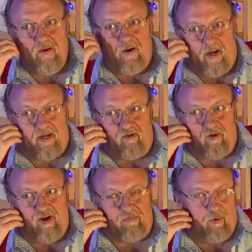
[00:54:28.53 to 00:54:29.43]
I can
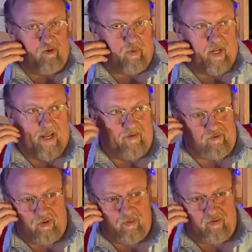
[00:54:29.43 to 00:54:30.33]
transpose when I have
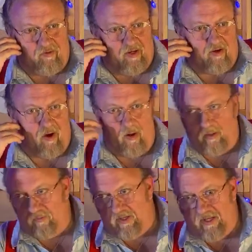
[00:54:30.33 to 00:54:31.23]
to and, and call
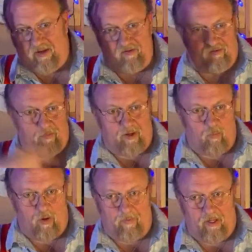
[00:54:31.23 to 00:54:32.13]
out keys no matter
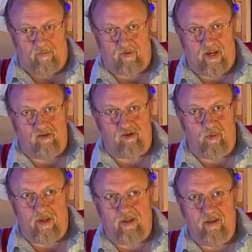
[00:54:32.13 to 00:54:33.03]
what my left hand's
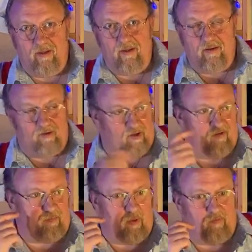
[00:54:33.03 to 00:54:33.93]
doing because they
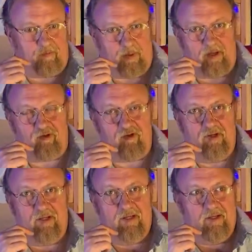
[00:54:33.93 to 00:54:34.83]
have perfect pitch.
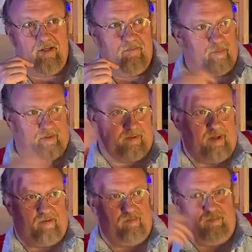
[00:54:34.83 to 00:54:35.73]
But
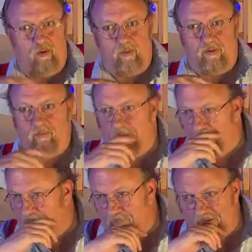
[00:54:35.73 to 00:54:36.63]
that's nobody, you
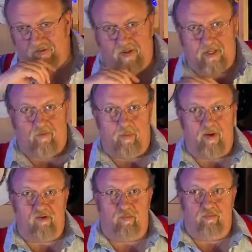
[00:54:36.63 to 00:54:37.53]
know, that's not
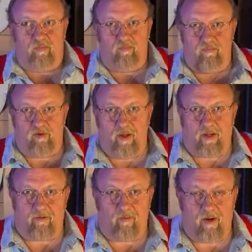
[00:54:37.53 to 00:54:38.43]
everybody's
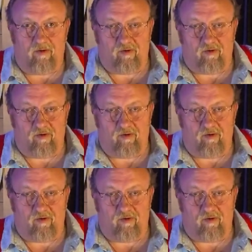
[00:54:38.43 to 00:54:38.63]
ticket, right?